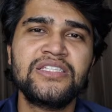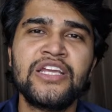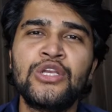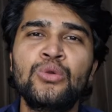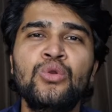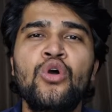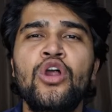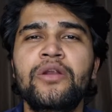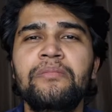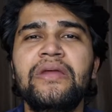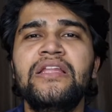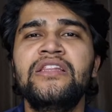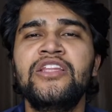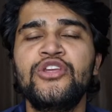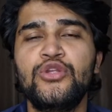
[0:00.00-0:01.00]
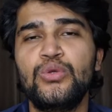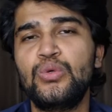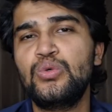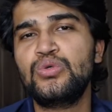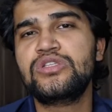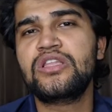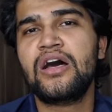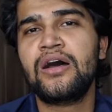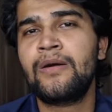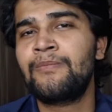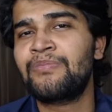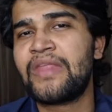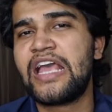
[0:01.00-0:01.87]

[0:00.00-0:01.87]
they do not mainly use the